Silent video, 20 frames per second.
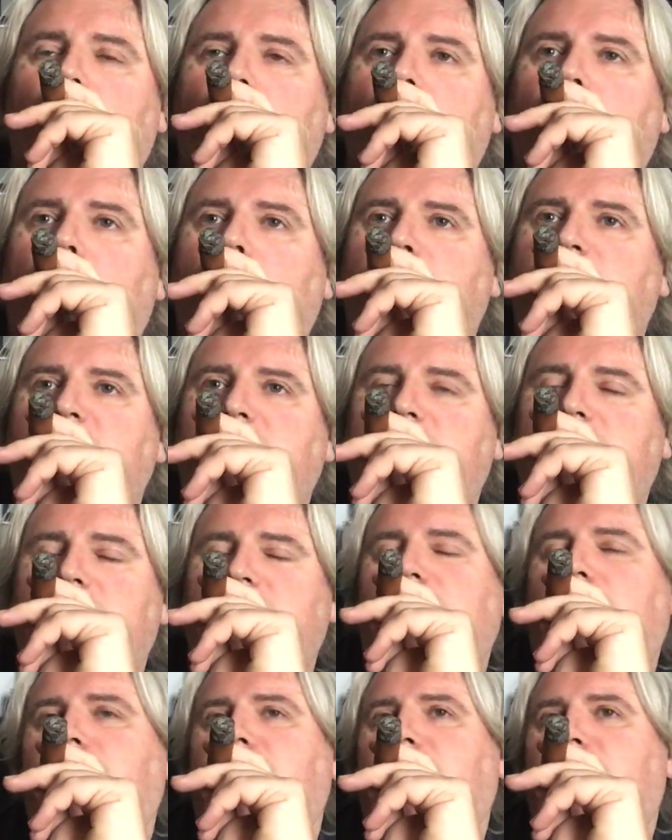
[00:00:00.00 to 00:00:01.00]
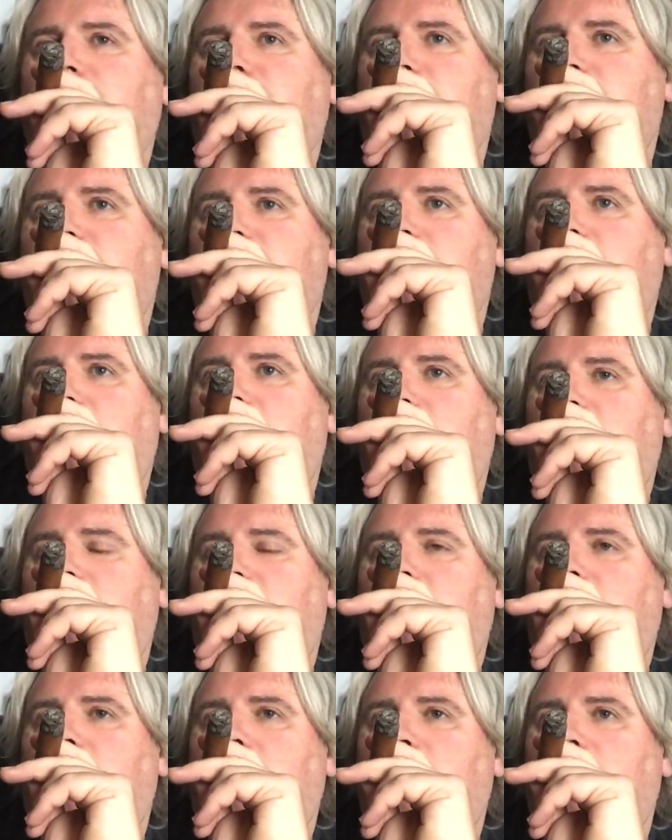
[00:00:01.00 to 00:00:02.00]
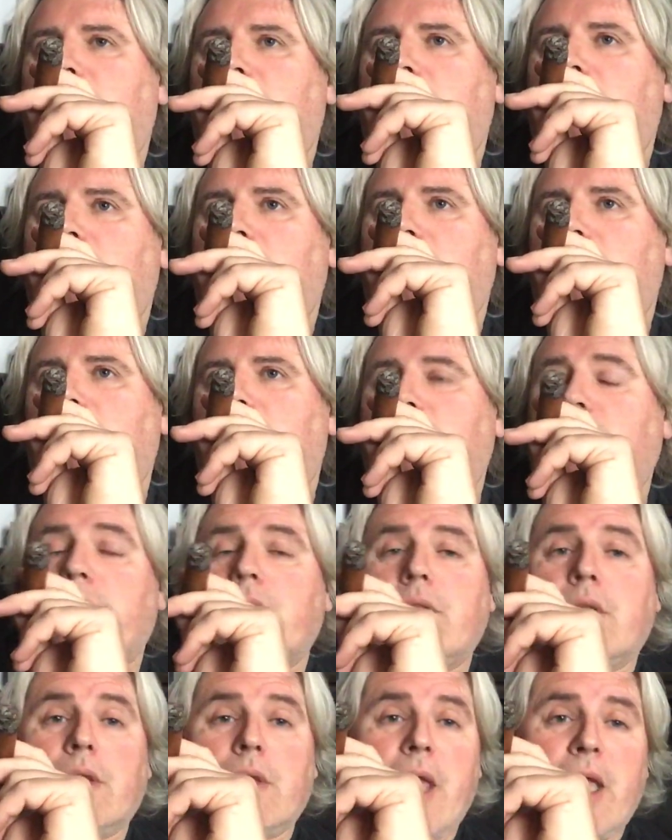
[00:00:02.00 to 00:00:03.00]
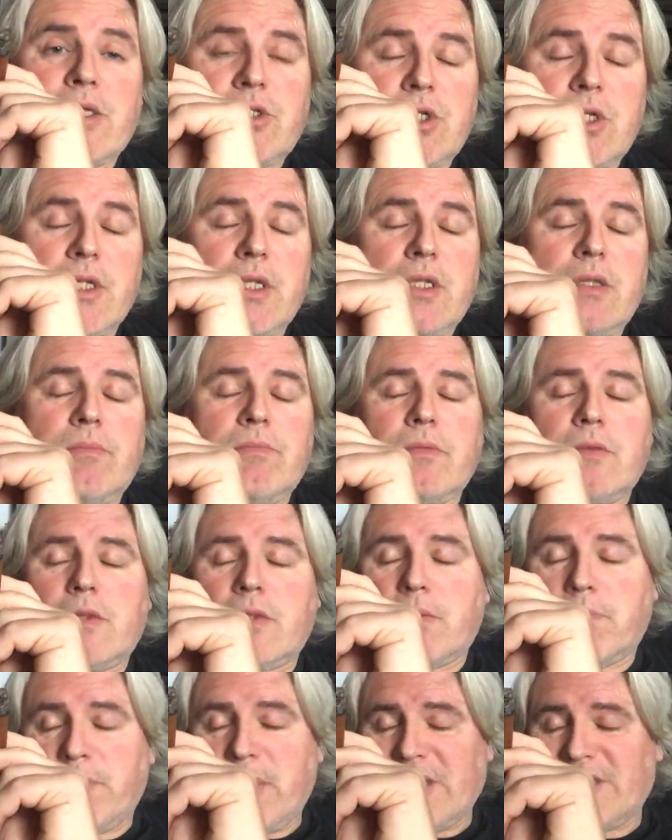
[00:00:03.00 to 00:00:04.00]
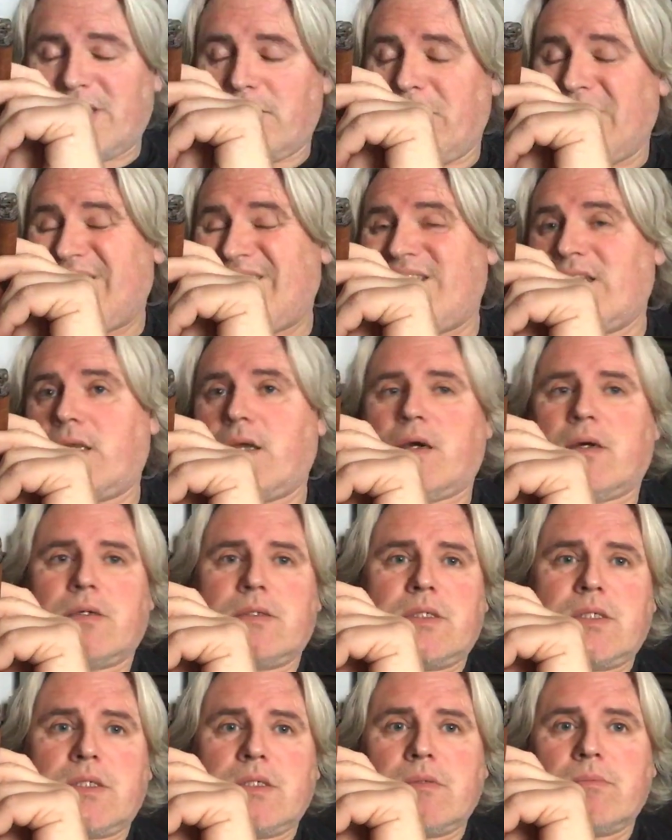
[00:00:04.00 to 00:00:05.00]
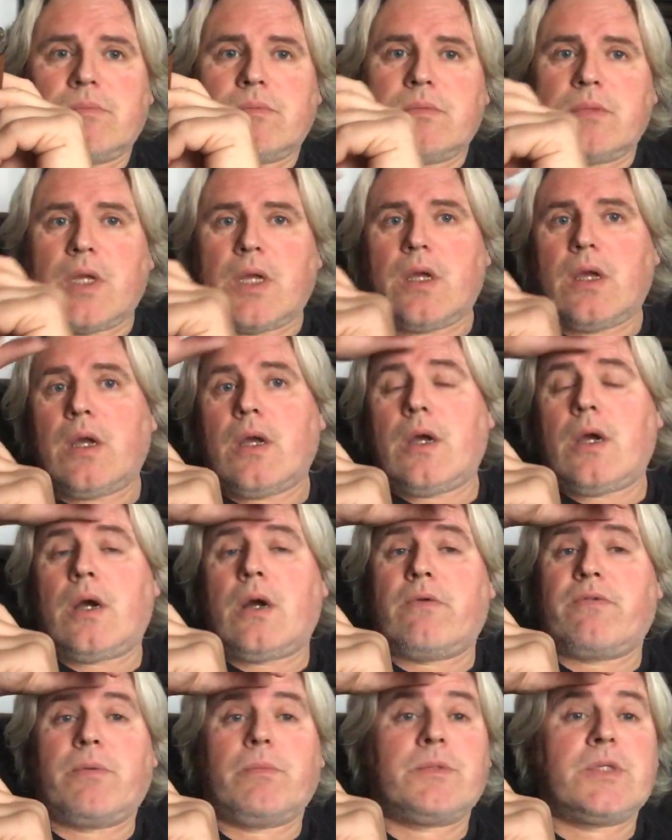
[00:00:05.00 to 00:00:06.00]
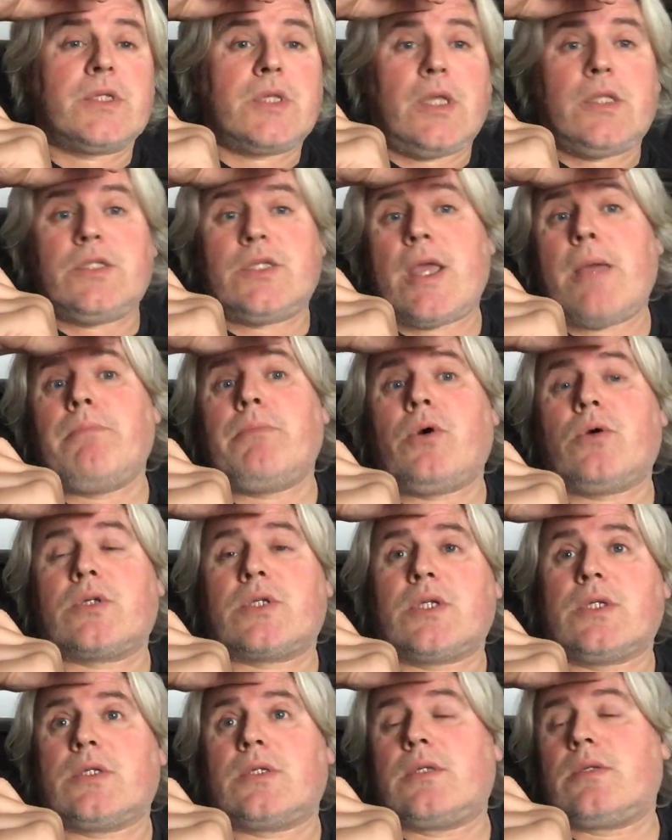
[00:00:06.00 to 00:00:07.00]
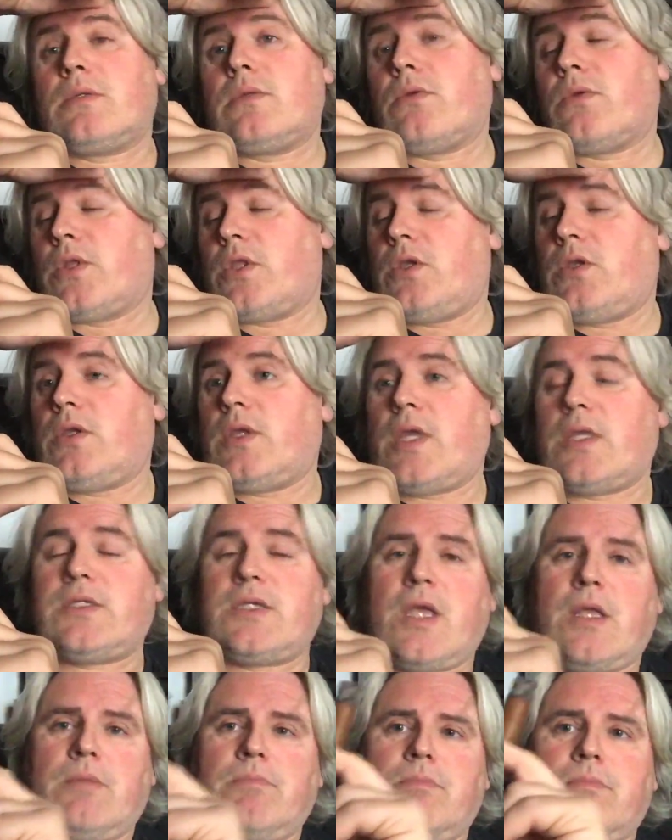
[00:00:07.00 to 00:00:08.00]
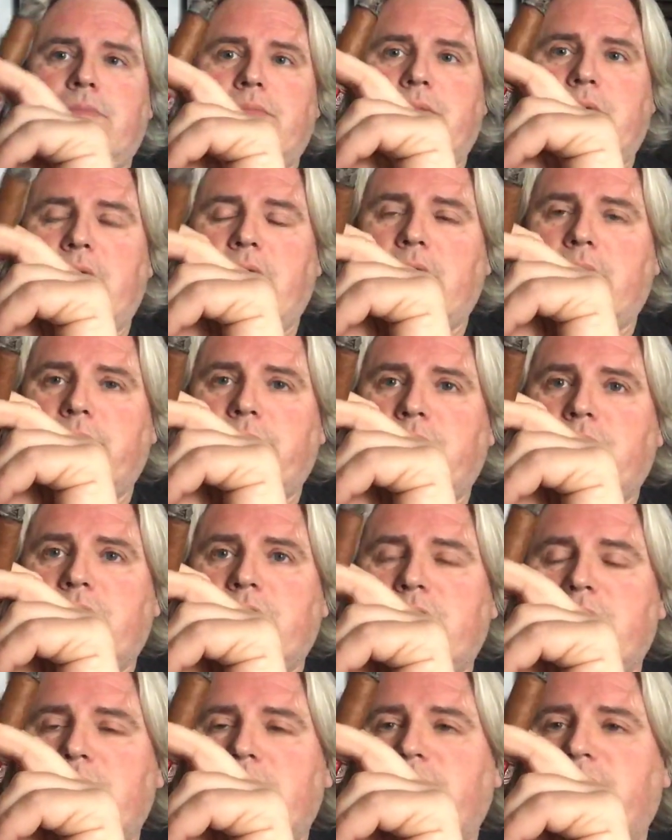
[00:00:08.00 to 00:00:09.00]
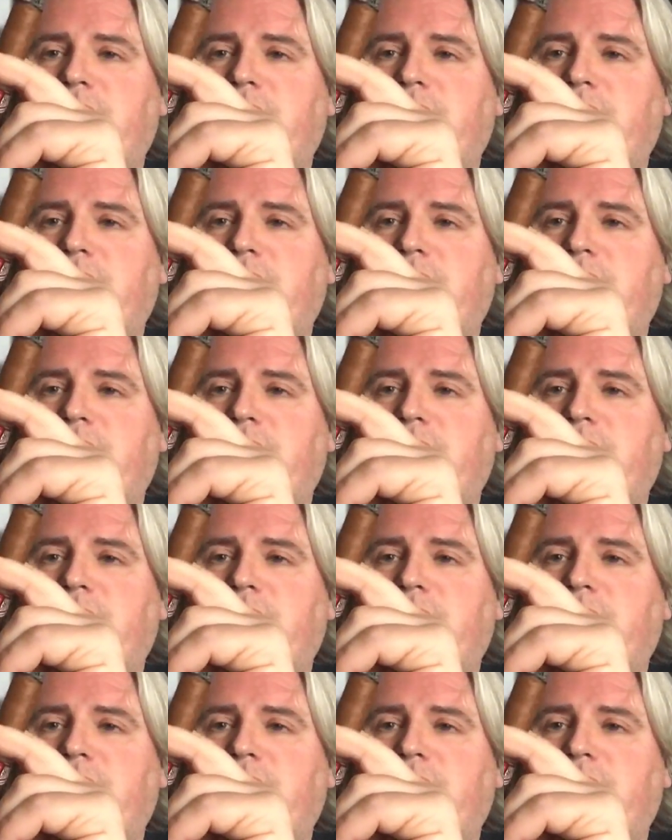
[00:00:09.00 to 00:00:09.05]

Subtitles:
I mean, some people say that actually the best cigars are in 10 boxes. Not that you can get 10 count boxes of